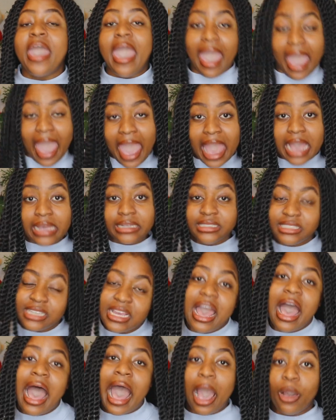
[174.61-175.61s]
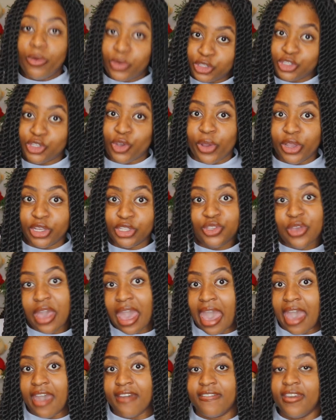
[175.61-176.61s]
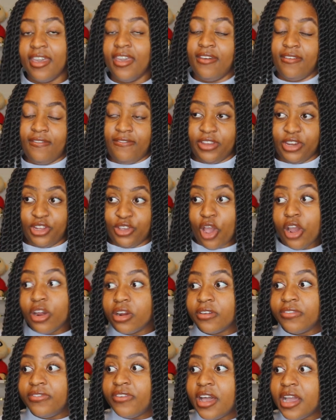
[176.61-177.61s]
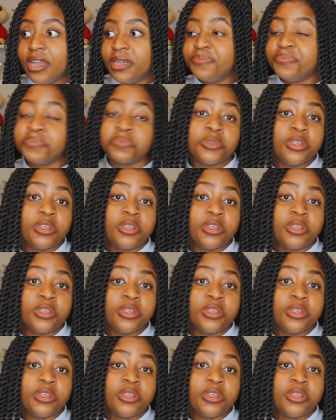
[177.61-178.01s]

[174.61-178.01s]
And I was going to have videographer,